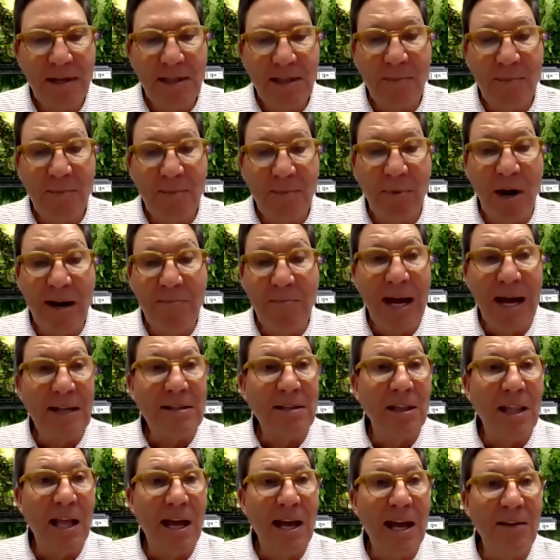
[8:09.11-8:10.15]
They brought him back
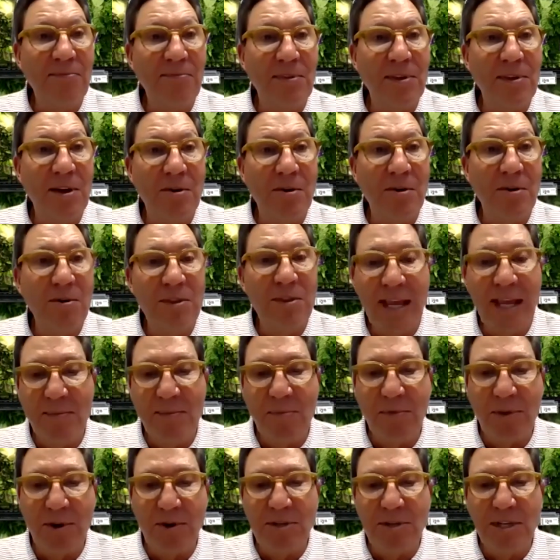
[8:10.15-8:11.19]
to life, though, and they gave
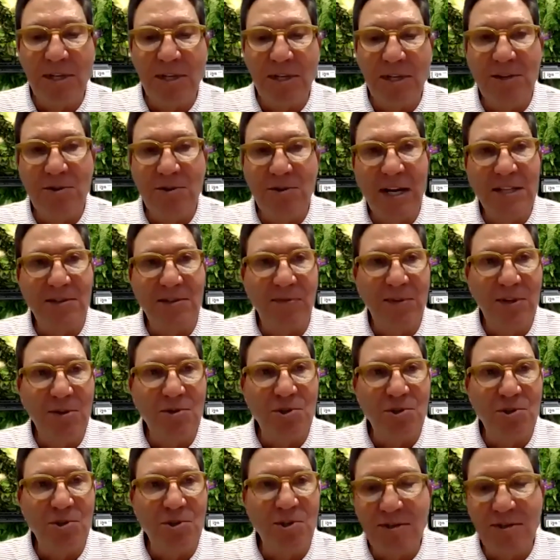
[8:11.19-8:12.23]
him 13
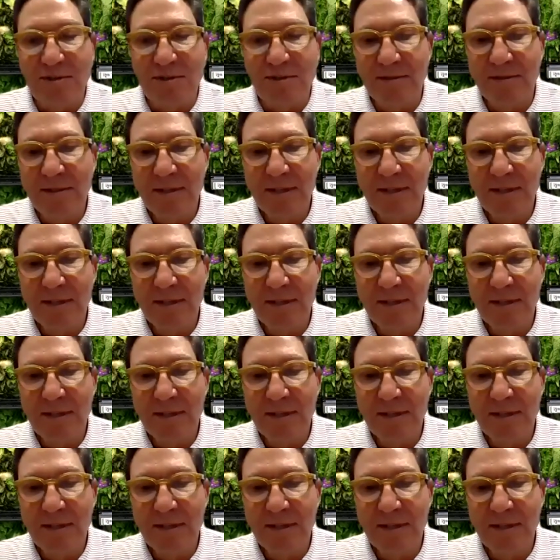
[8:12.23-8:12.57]
transfusions.